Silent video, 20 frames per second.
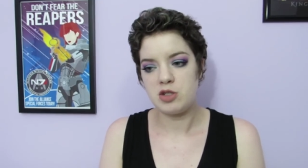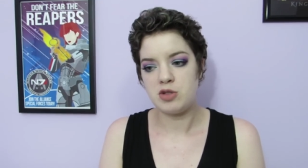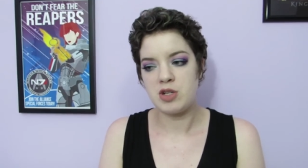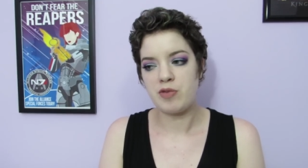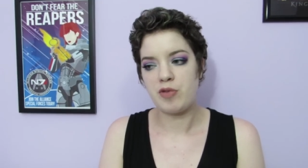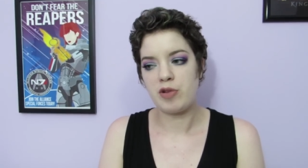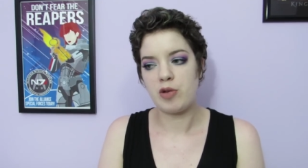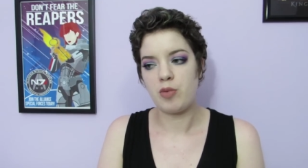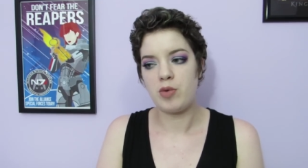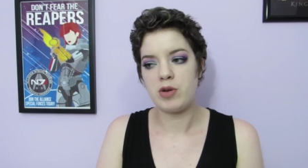you
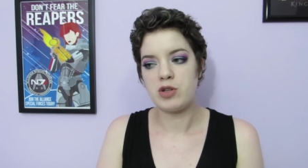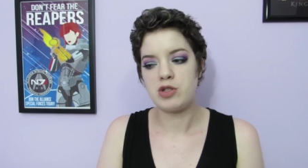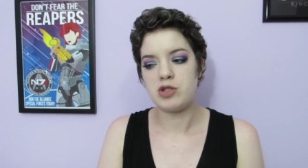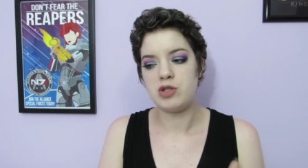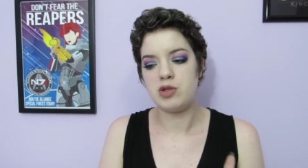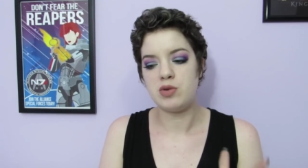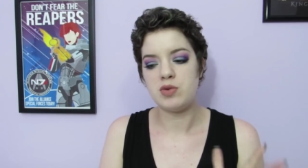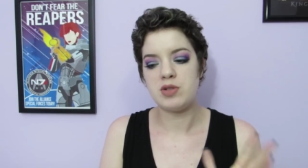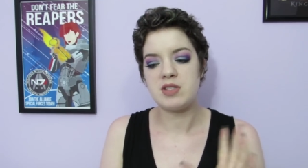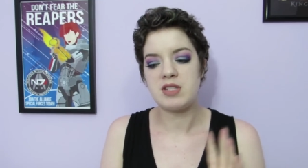definitely want
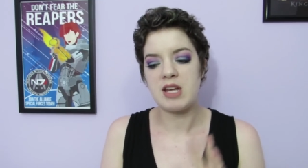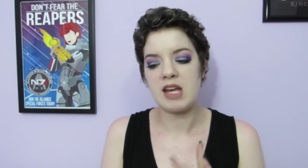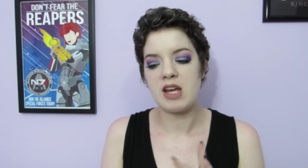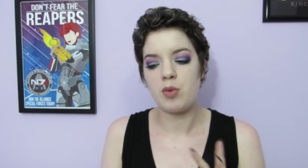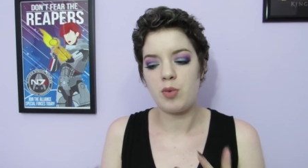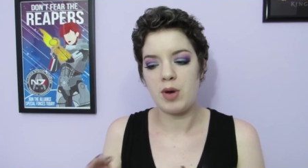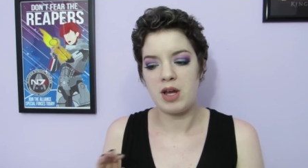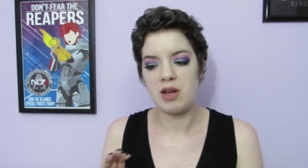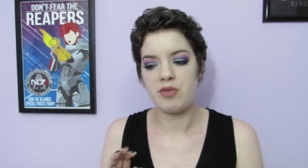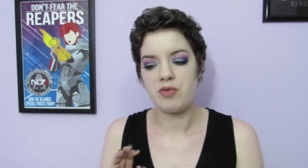to stay
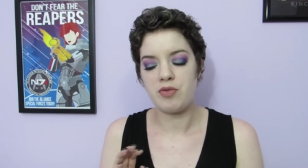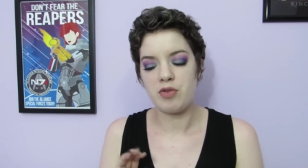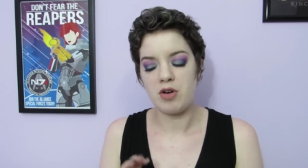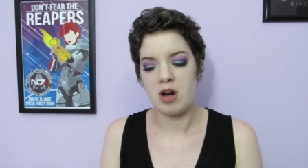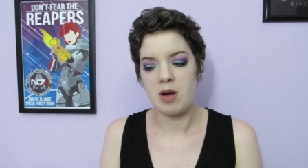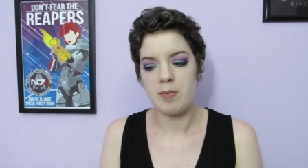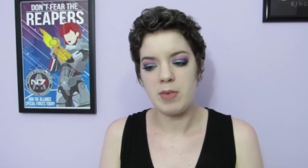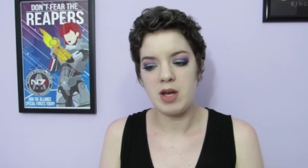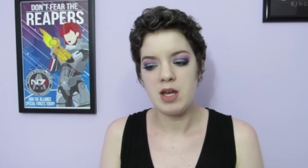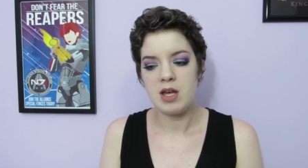away
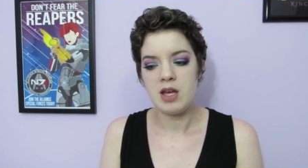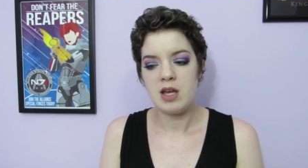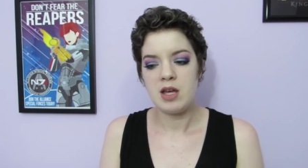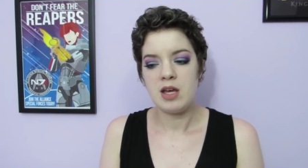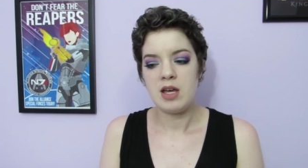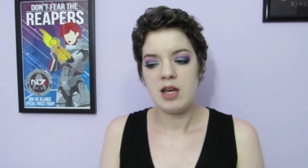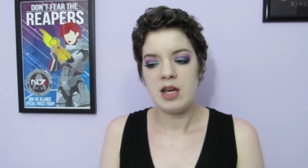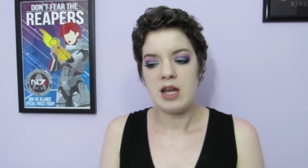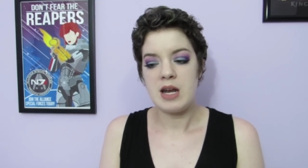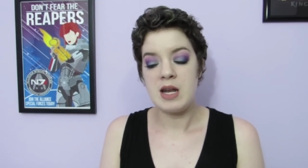from
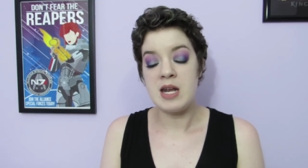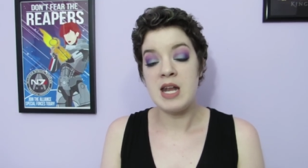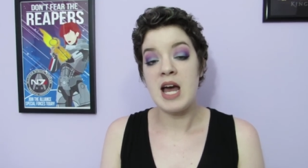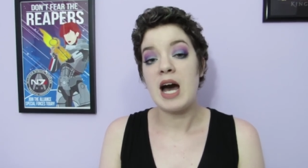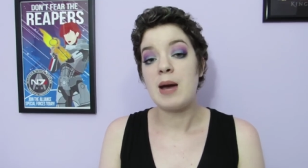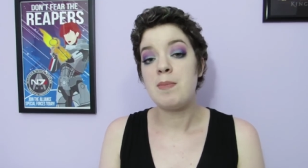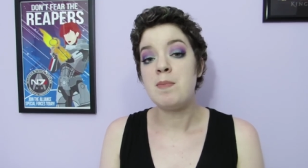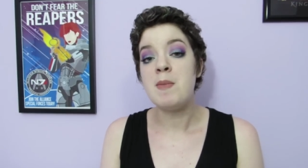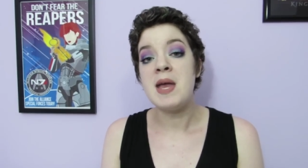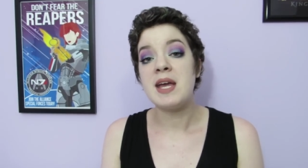
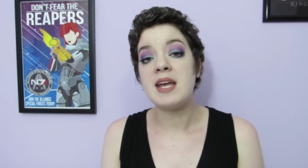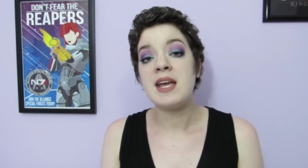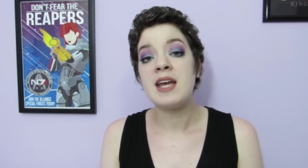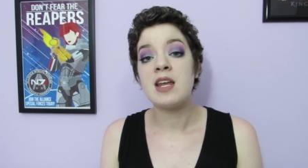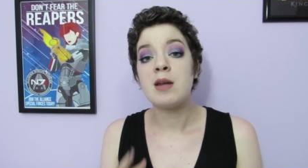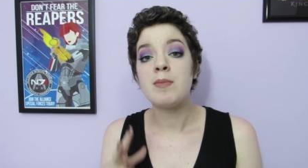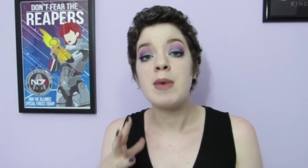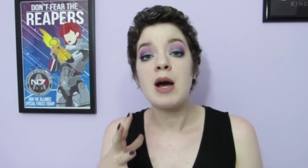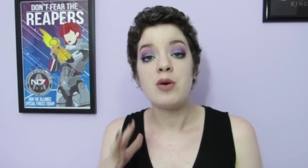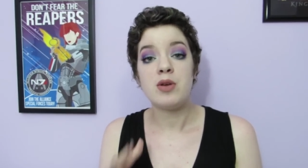not making
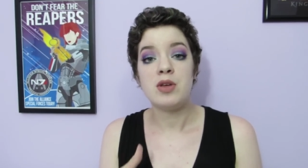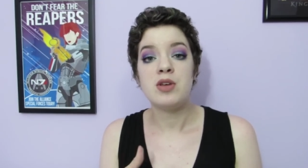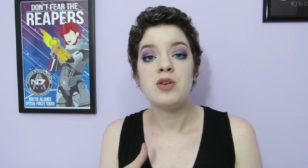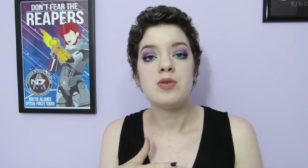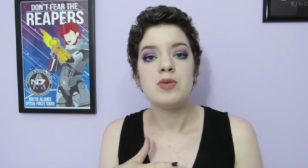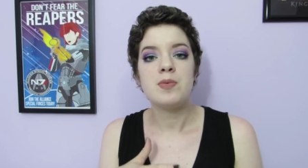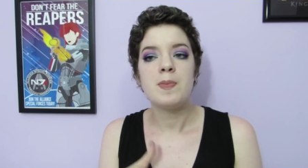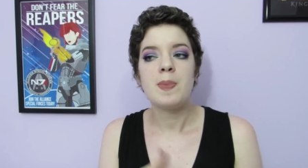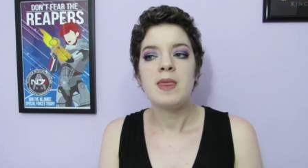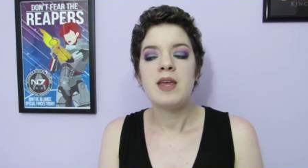it about
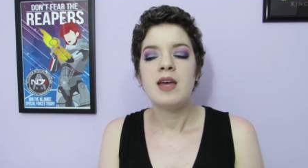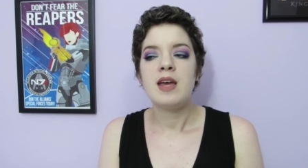you.